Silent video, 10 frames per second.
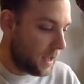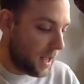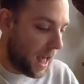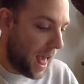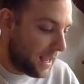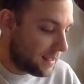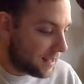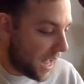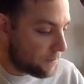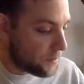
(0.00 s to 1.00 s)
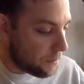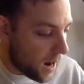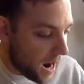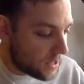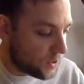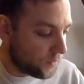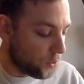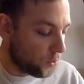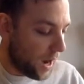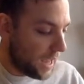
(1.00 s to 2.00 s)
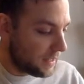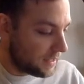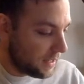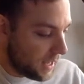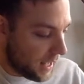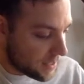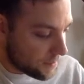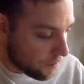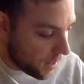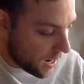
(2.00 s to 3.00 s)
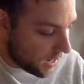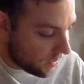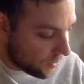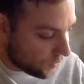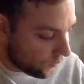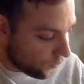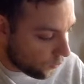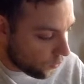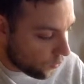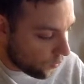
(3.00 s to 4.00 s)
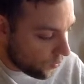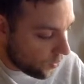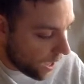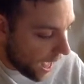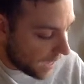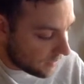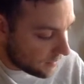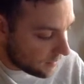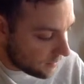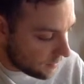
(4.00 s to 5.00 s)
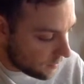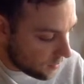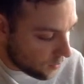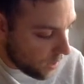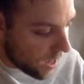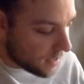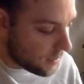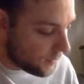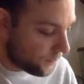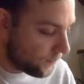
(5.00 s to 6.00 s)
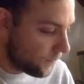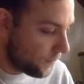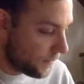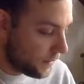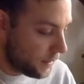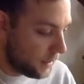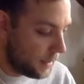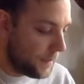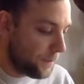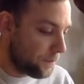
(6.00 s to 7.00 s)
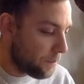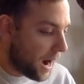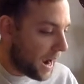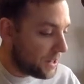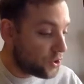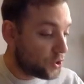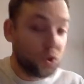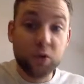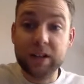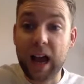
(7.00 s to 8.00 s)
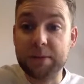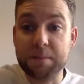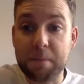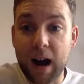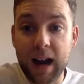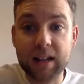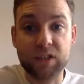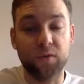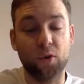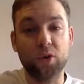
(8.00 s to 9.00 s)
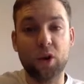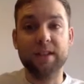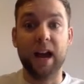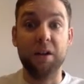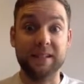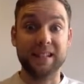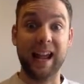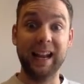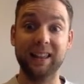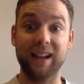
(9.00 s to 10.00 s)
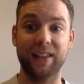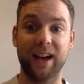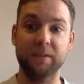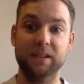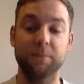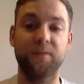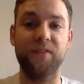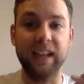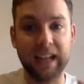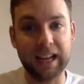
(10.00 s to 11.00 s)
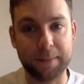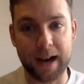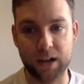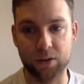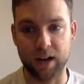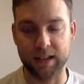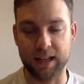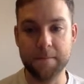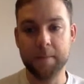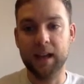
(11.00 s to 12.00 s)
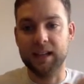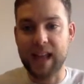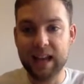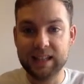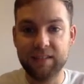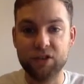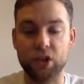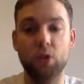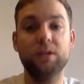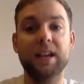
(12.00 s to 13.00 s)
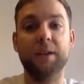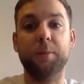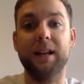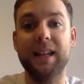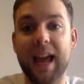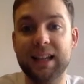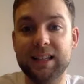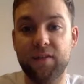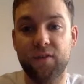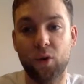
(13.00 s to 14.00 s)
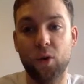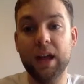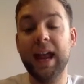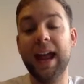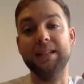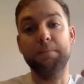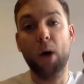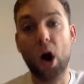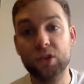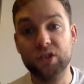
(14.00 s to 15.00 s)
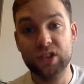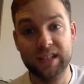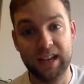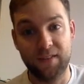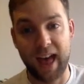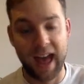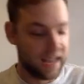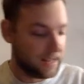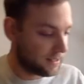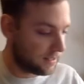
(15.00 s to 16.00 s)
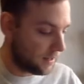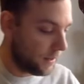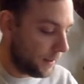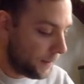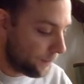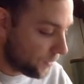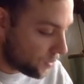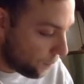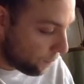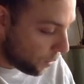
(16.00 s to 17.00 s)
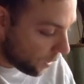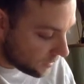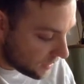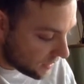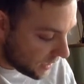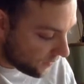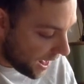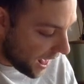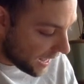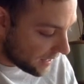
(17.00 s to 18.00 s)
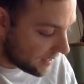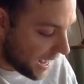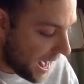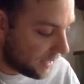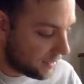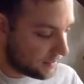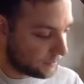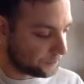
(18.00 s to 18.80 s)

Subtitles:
X times minus 4x is minus 4x squared. Minus 2 times minus 4, notice how I'm saying it like that because I'm thinking about it already. Negative 2 times by negative 4 is positive 8. So positive 8x.